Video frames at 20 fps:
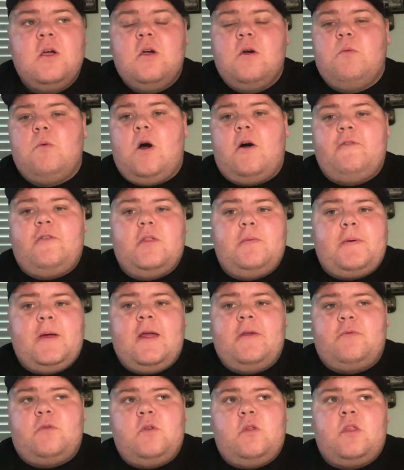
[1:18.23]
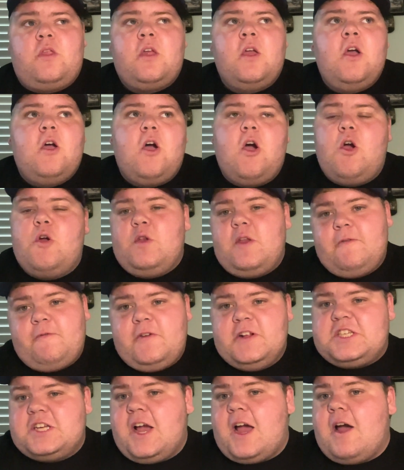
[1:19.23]
while for the Panthers, only
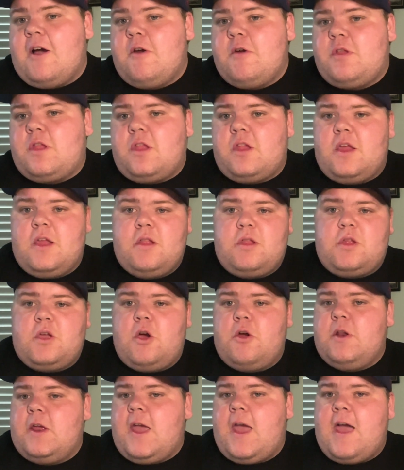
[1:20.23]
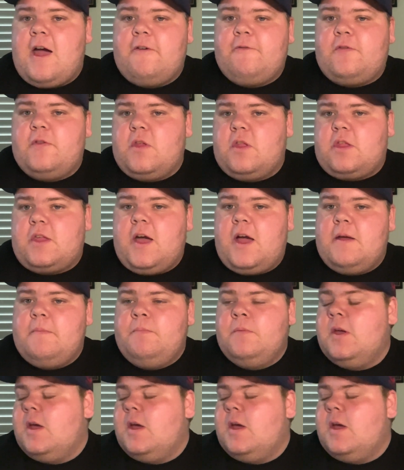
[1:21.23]
Fisher Harris is the only out for this game.